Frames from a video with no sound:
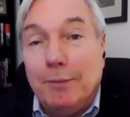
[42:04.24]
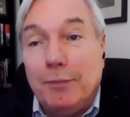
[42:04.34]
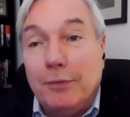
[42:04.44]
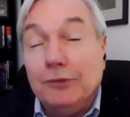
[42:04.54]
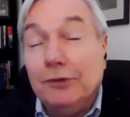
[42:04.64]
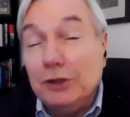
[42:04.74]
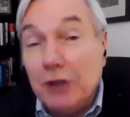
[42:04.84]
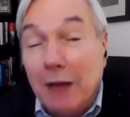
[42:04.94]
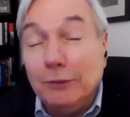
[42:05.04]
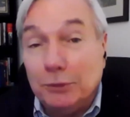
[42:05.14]
This is a
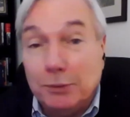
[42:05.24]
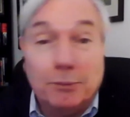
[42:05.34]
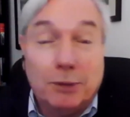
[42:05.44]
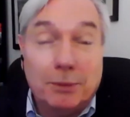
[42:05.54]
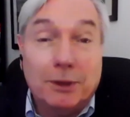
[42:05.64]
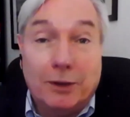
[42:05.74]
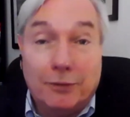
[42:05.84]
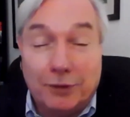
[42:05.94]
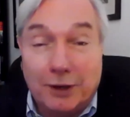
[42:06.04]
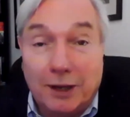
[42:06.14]
challenge to be in public
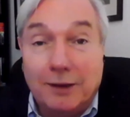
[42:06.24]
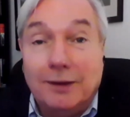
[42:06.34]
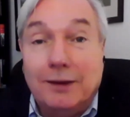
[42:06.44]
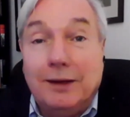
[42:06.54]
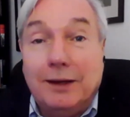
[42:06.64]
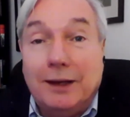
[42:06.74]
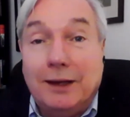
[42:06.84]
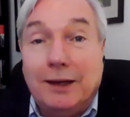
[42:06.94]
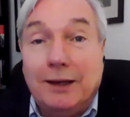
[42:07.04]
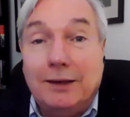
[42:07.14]
health today.
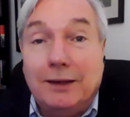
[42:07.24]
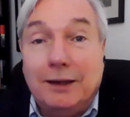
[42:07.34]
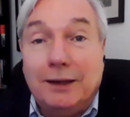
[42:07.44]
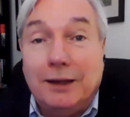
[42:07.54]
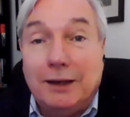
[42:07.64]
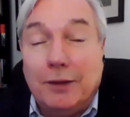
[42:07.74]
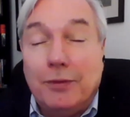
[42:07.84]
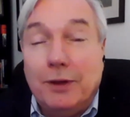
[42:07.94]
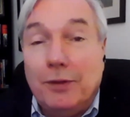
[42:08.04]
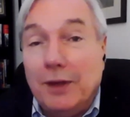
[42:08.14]
And I
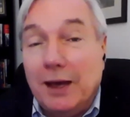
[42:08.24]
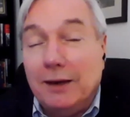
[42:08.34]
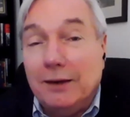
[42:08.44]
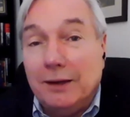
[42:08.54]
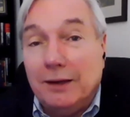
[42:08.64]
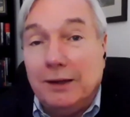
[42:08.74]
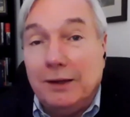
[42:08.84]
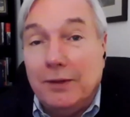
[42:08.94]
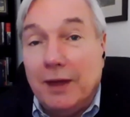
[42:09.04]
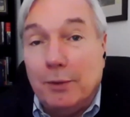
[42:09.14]
think that
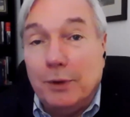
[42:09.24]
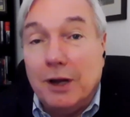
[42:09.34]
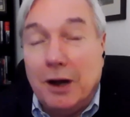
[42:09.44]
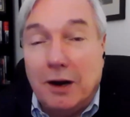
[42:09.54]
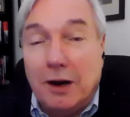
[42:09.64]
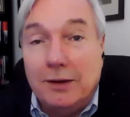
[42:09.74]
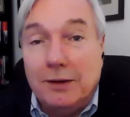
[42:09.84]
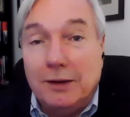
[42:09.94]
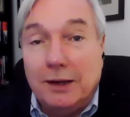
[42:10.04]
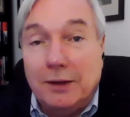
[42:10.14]
in that regard,
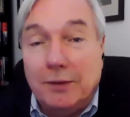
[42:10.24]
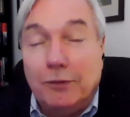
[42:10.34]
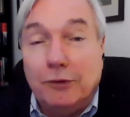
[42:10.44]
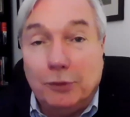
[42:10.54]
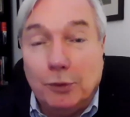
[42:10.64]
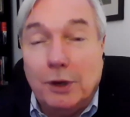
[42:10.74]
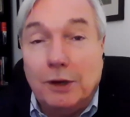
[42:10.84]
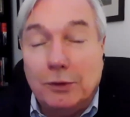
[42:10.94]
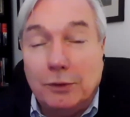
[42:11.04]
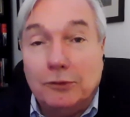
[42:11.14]
the first thing we want
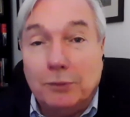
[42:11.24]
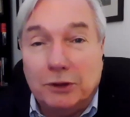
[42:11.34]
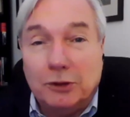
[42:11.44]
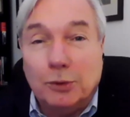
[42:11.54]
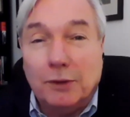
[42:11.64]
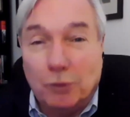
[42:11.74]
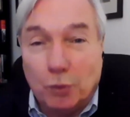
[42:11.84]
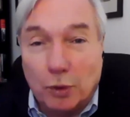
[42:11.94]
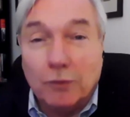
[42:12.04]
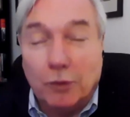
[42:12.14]
to do is make sure we have a
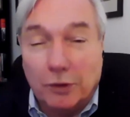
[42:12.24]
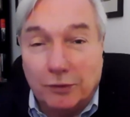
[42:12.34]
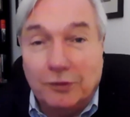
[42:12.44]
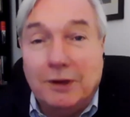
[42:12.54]
workforce.